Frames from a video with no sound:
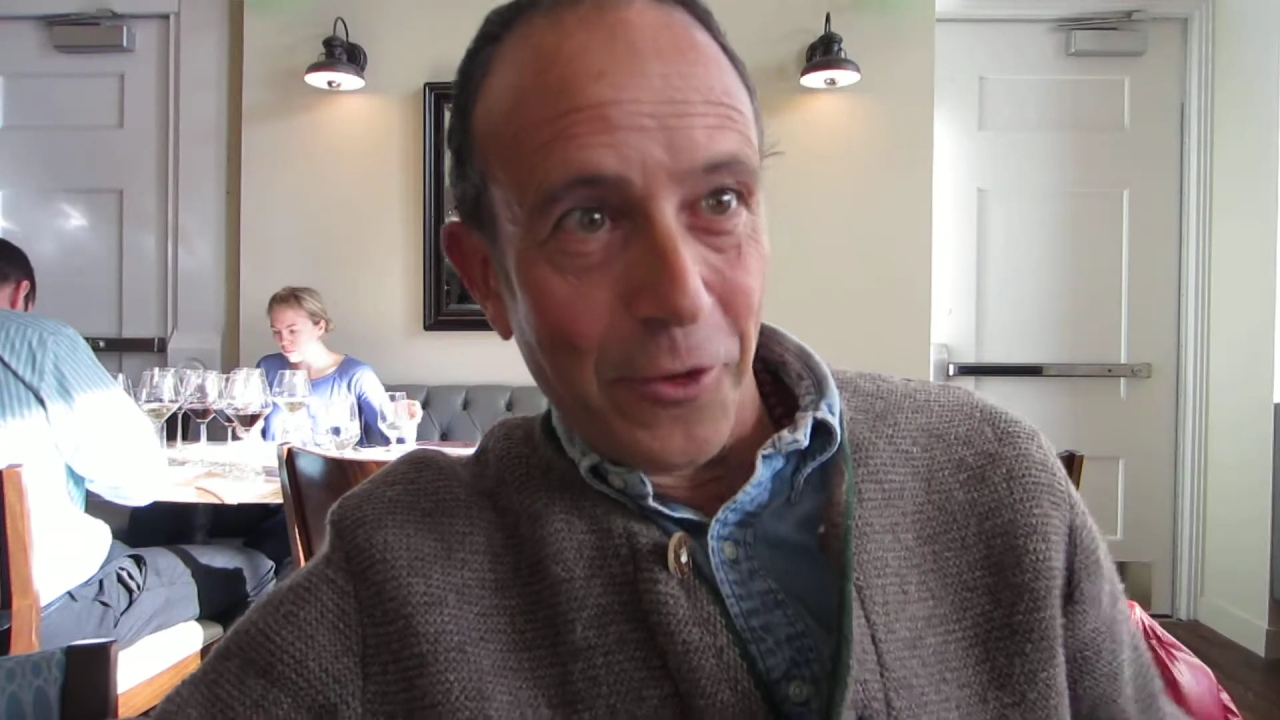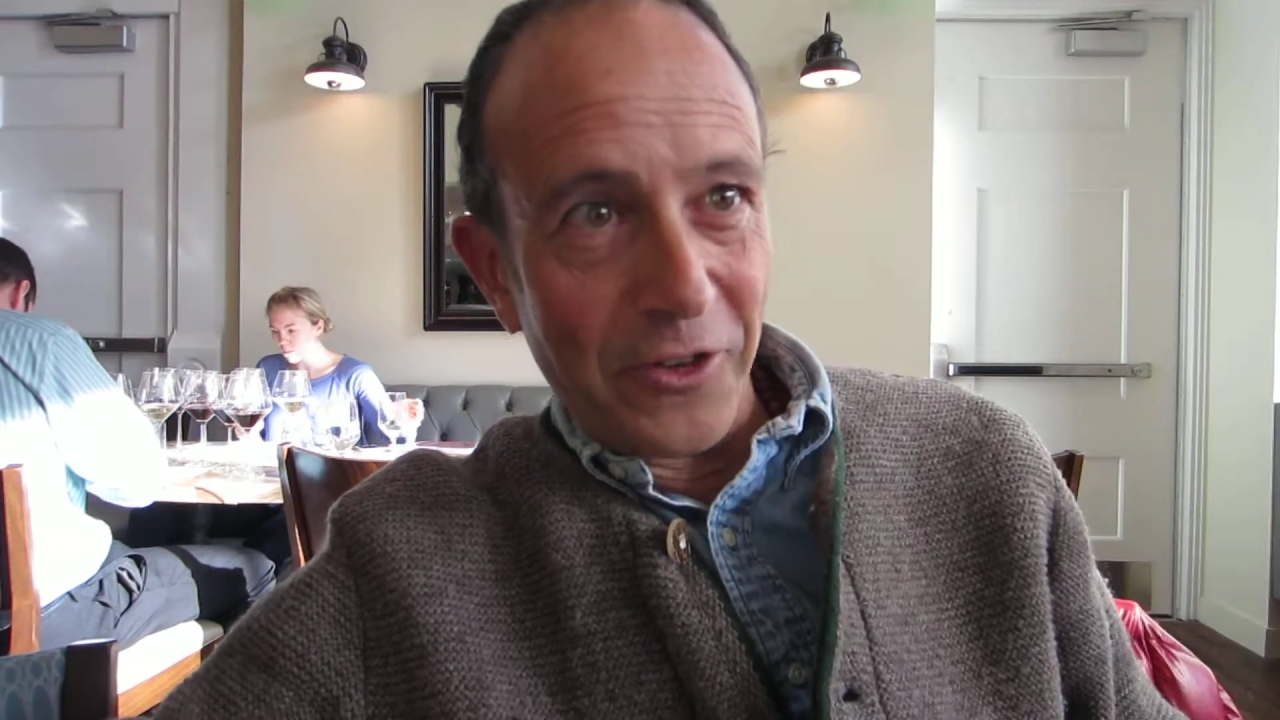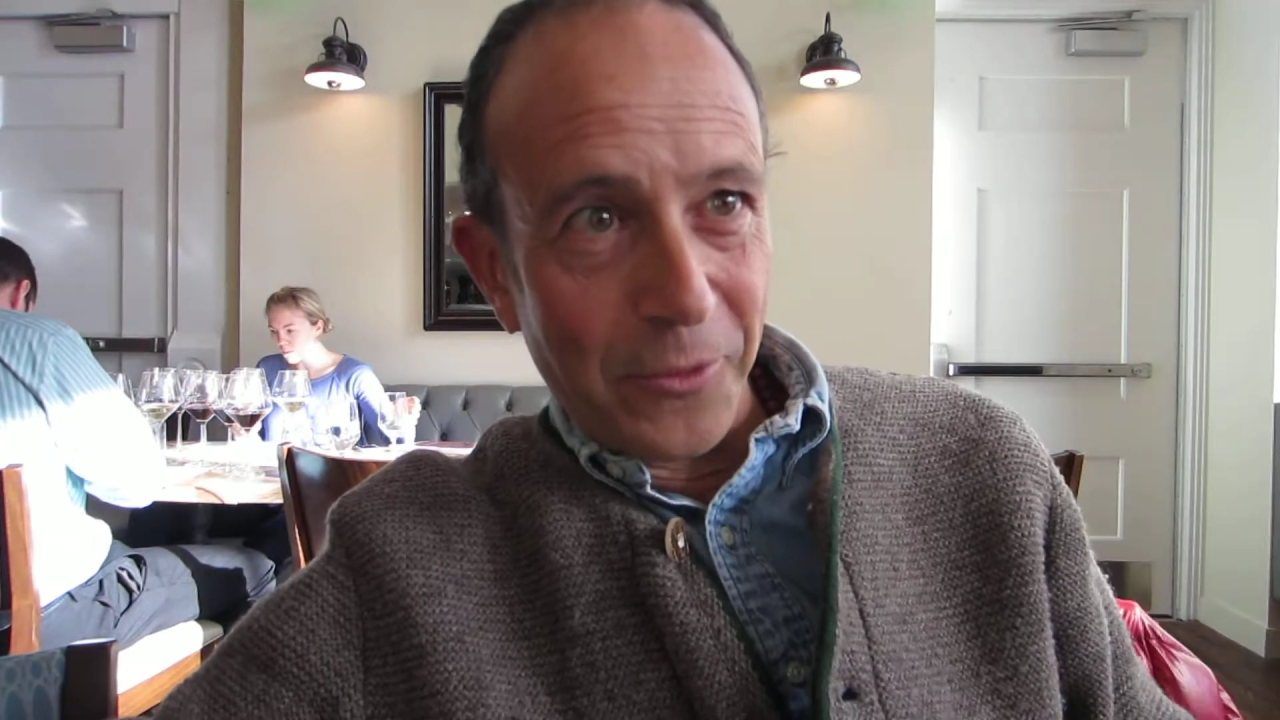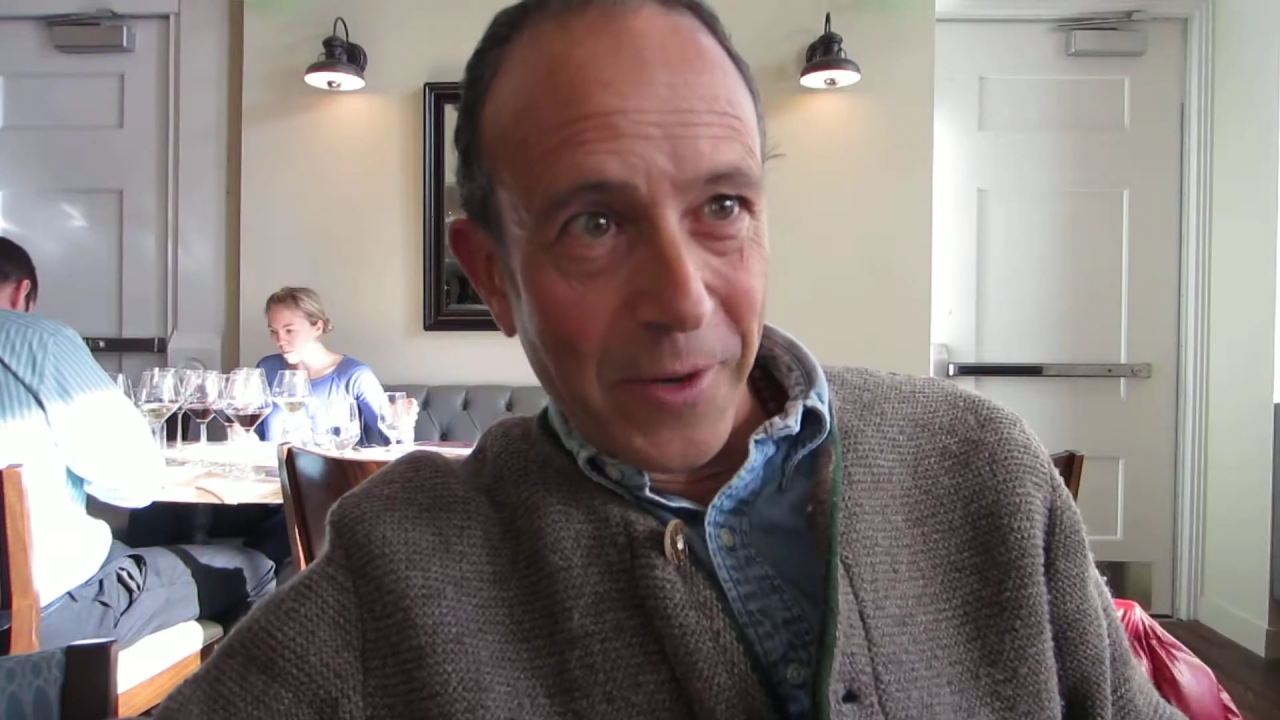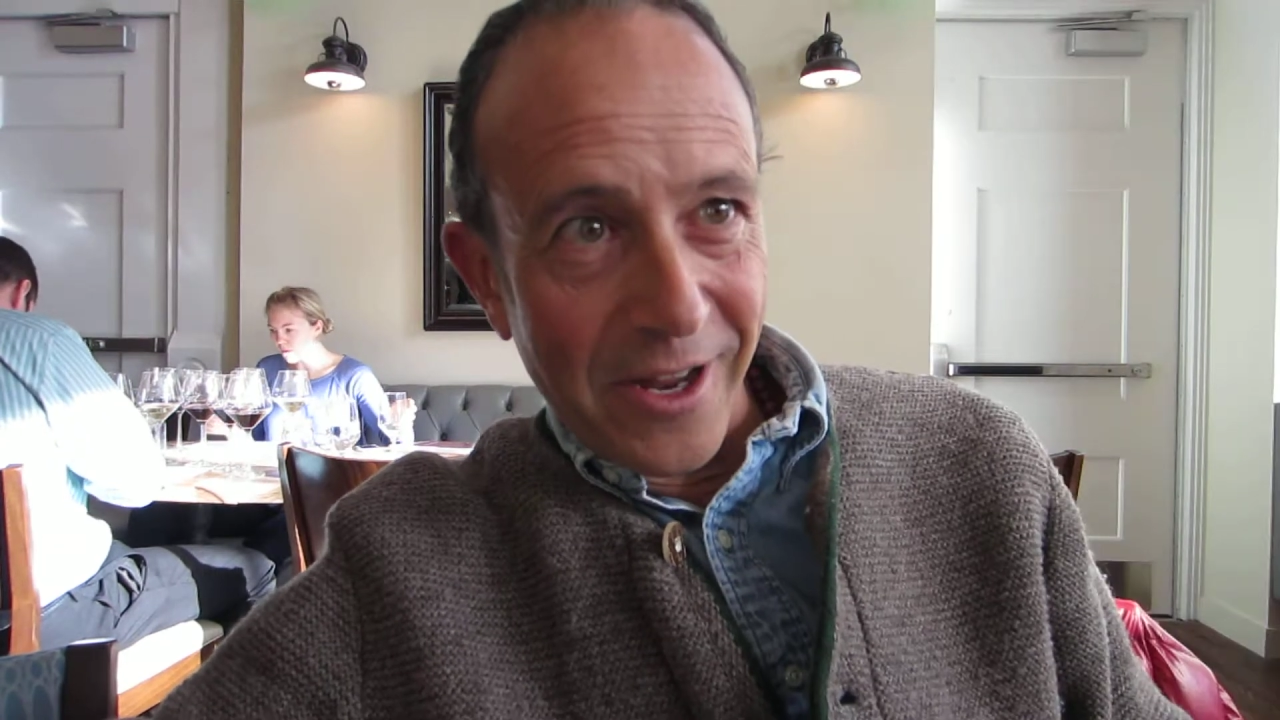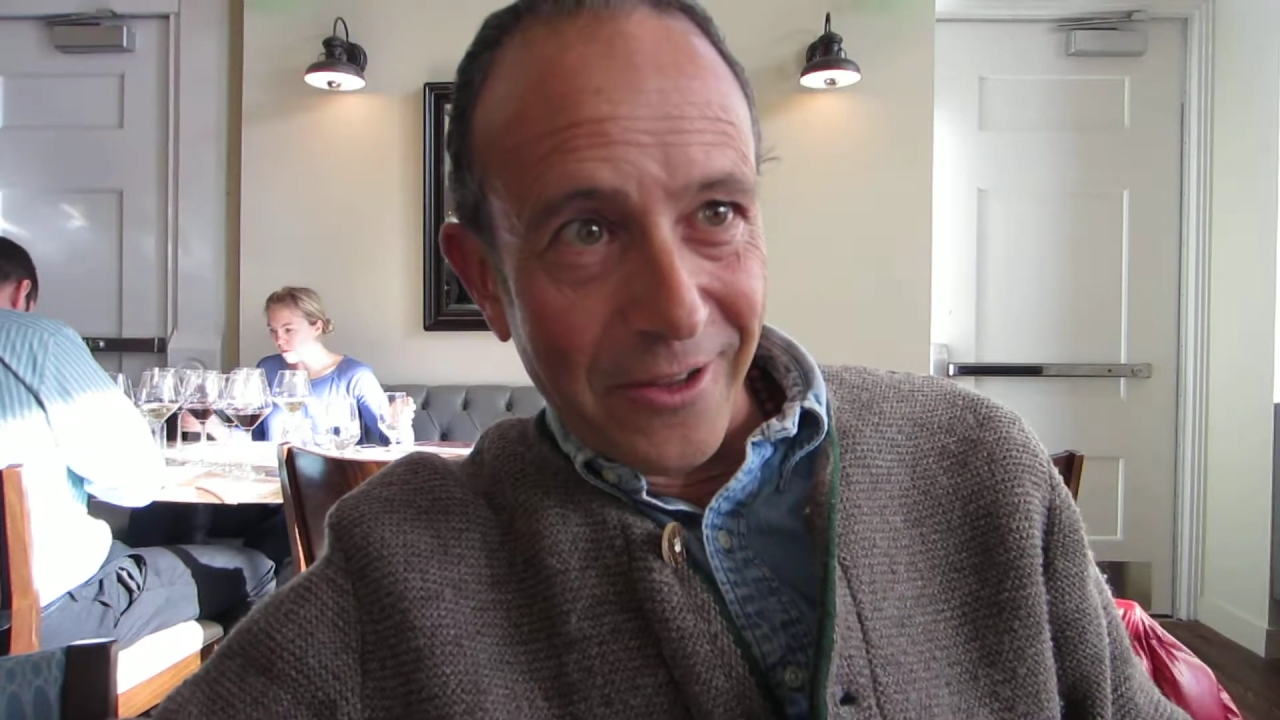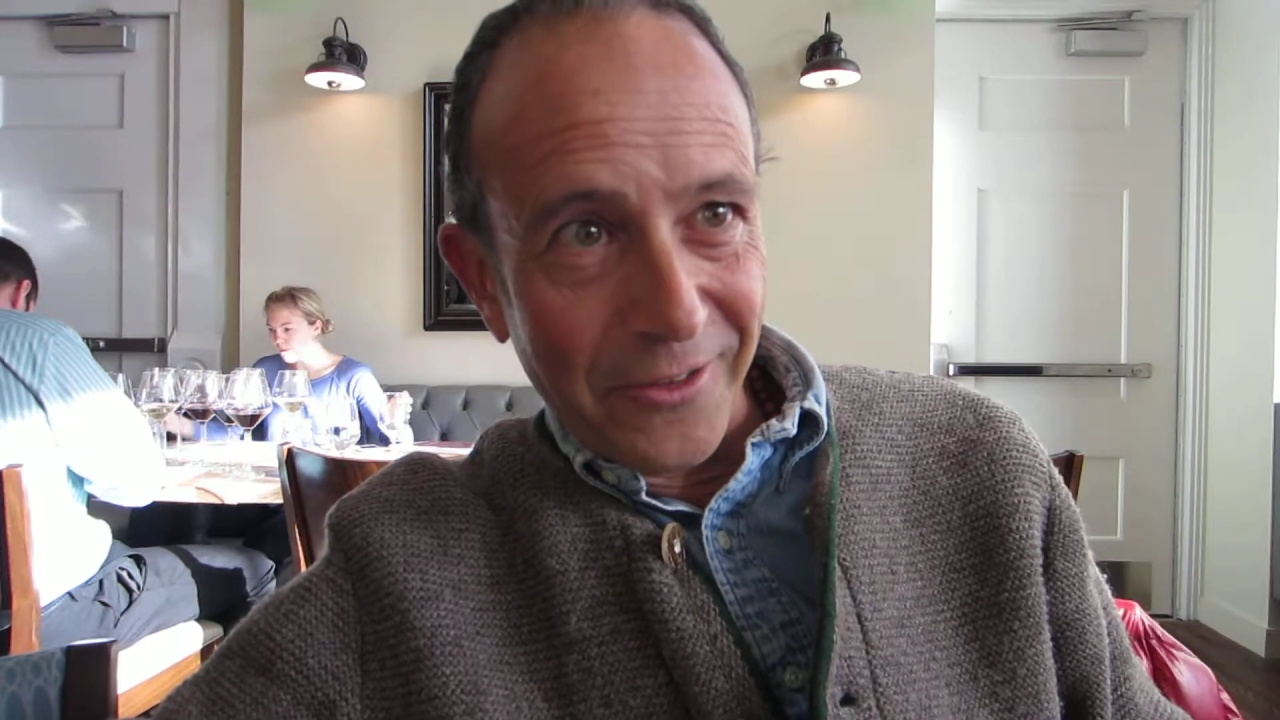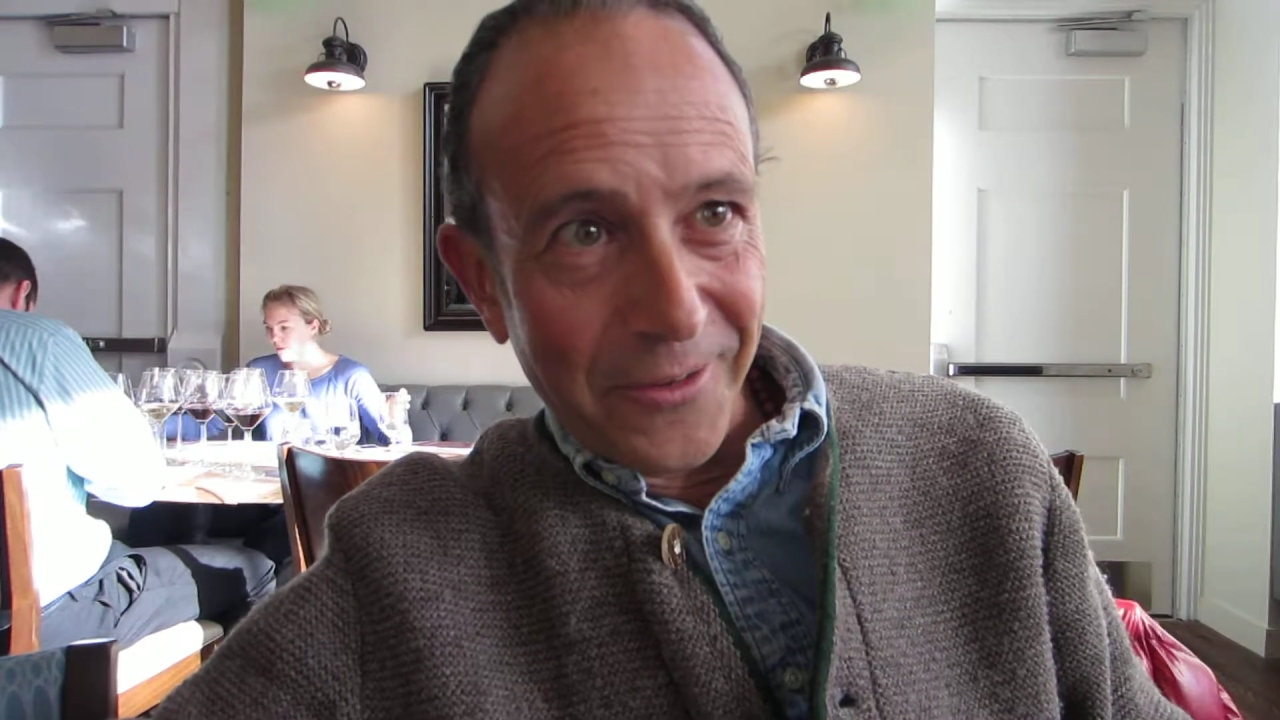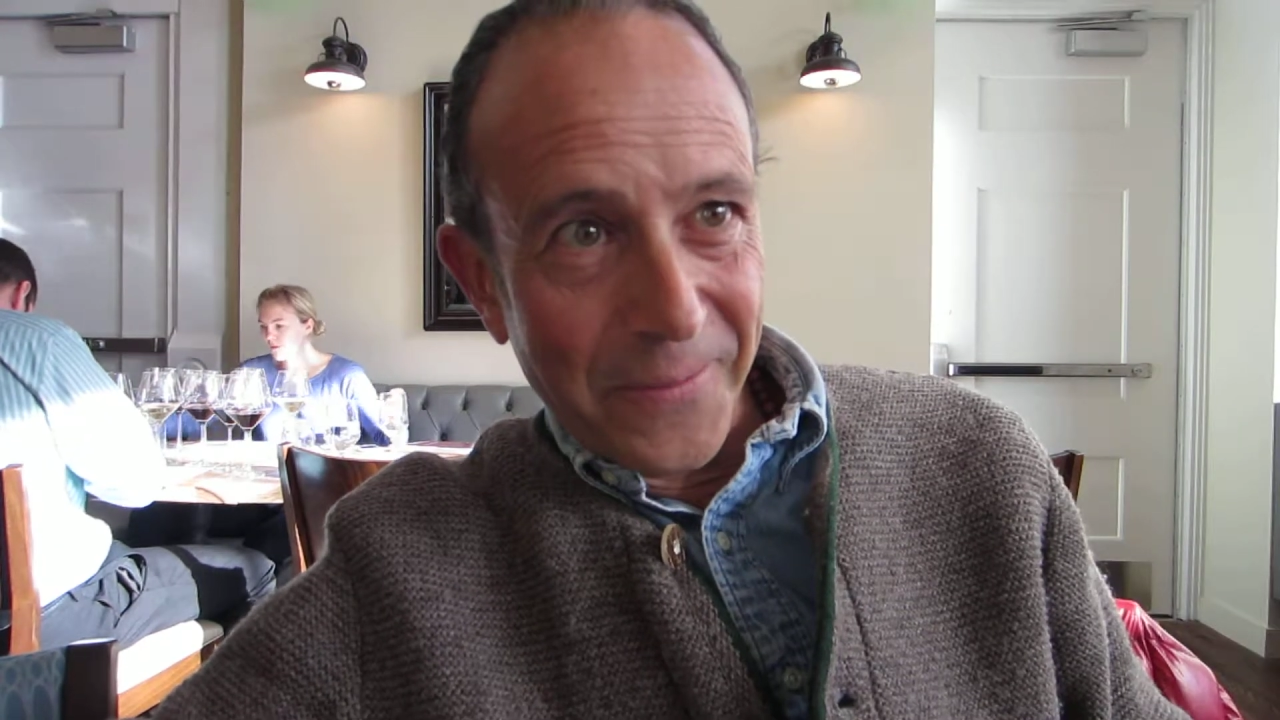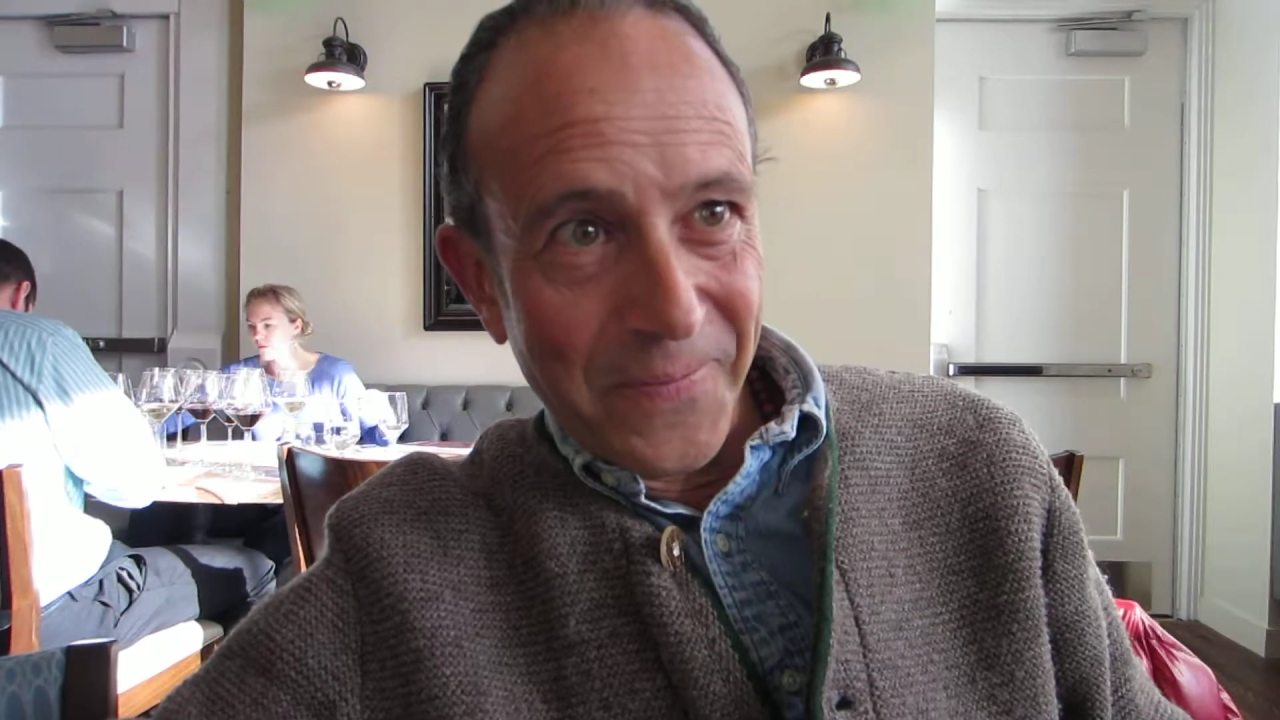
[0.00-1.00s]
your experience.